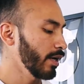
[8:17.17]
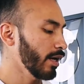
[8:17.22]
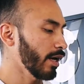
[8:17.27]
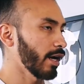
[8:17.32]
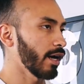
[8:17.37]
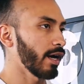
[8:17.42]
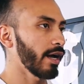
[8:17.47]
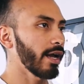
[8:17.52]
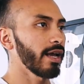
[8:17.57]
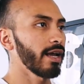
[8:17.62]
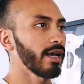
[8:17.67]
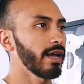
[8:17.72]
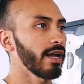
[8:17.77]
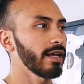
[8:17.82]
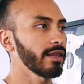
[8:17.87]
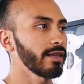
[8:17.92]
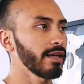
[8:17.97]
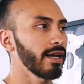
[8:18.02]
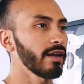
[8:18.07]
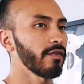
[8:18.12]

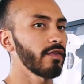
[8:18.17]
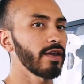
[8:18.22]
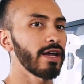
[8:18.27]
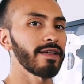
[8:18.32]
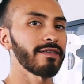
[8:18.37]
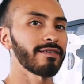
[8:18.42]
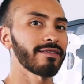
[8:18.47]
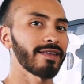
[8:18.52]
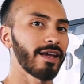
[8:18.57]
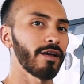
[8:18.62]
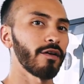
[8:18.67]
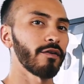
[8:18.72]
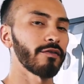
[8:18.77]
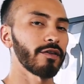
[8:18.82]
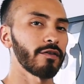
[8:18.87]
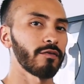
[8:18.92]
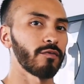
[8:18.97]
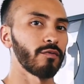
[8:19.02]
At the end of the day, sales is